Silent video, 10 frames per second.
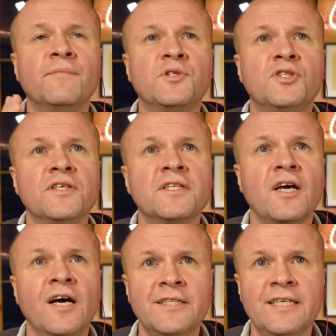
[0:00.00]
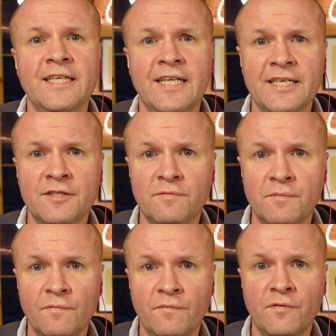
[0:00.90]
I'm just cutting this
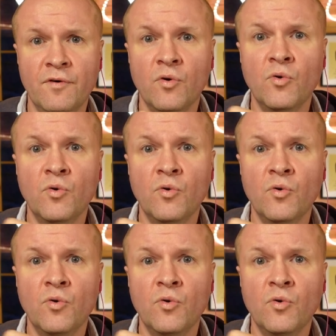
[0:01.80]
for